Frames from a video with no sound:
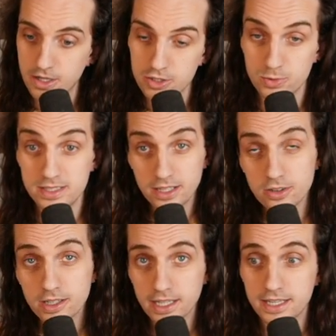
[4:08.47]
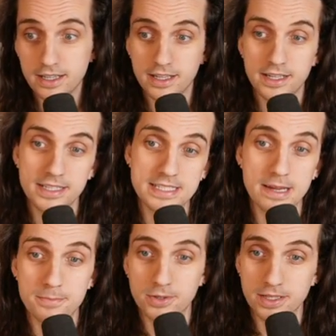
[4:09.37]
So we can take a look at an
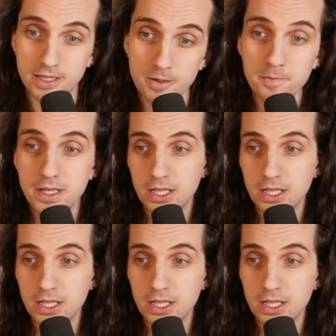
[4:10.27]
example here.